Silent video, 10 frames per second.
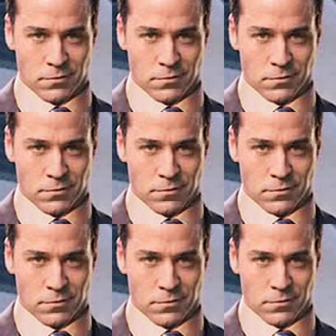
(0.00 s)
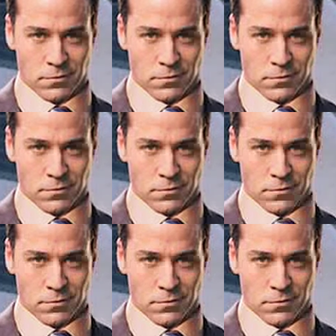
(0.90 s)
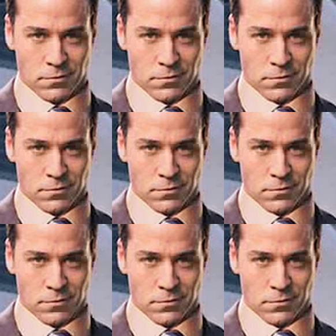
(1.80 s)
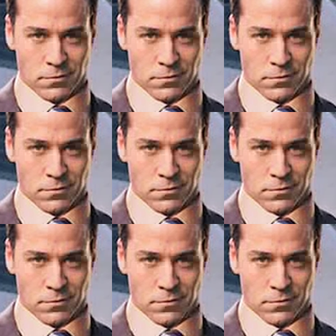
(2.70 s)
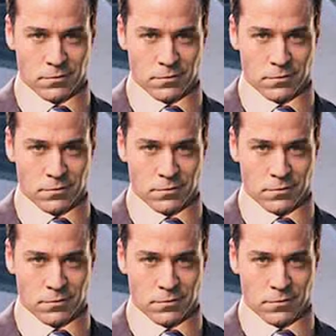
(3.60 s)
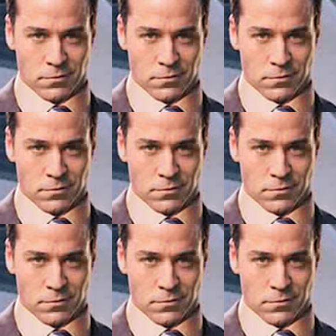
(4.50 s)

(no lip movement)